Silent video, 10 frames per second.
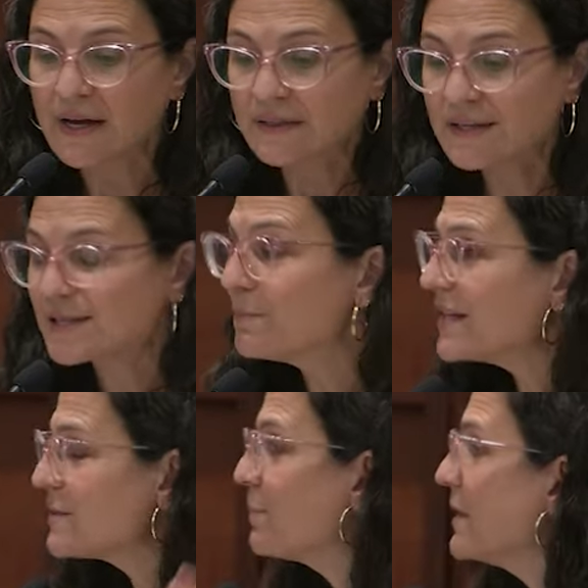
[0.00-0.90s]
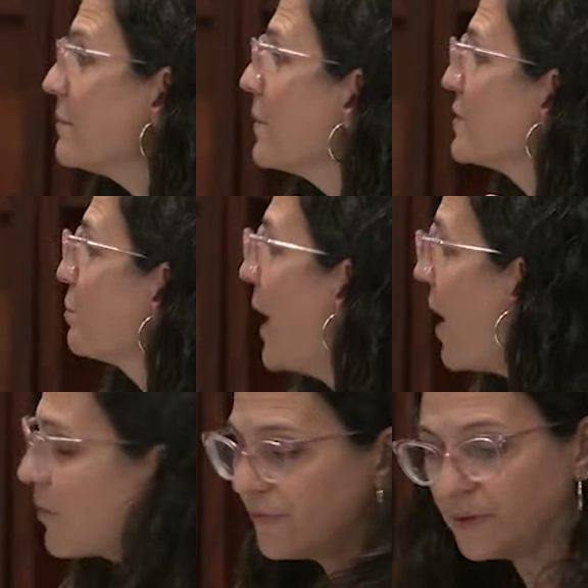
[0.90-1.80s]
This must be the most
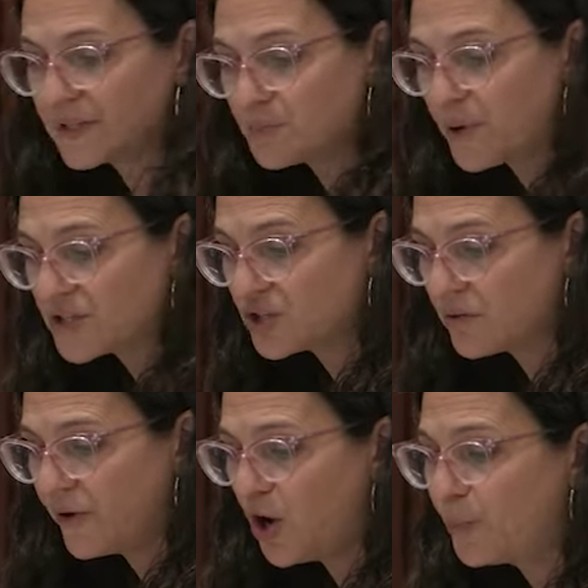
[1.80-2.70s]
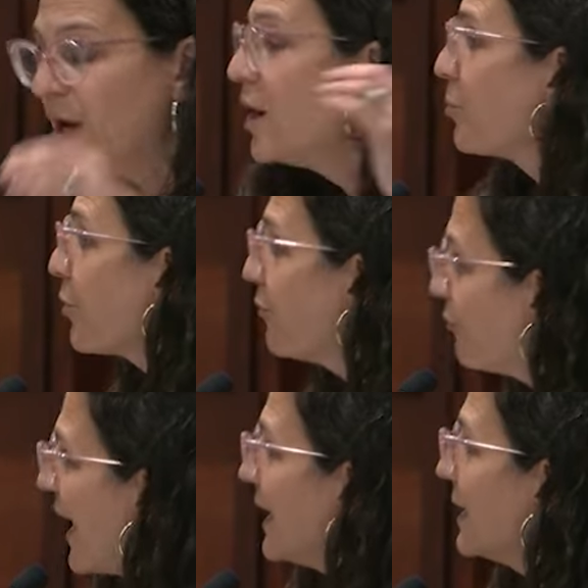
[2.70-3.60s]
powerful expression of hope,
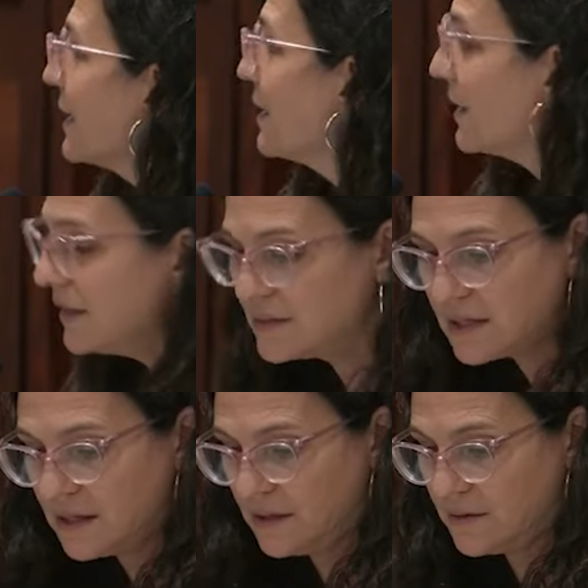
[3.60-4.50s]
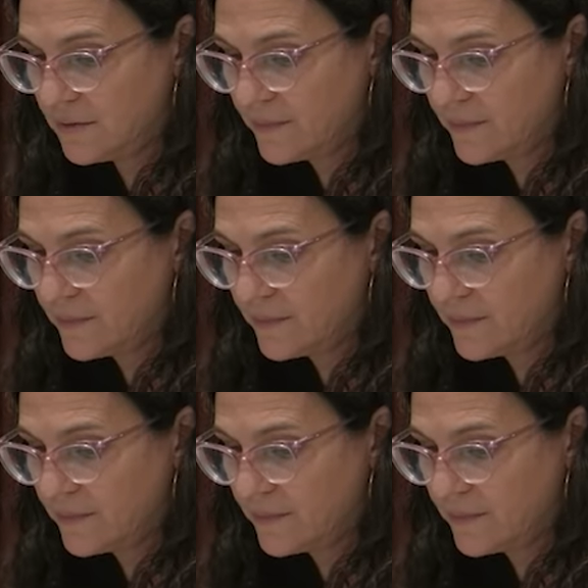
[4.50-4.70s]
prophetic indeed.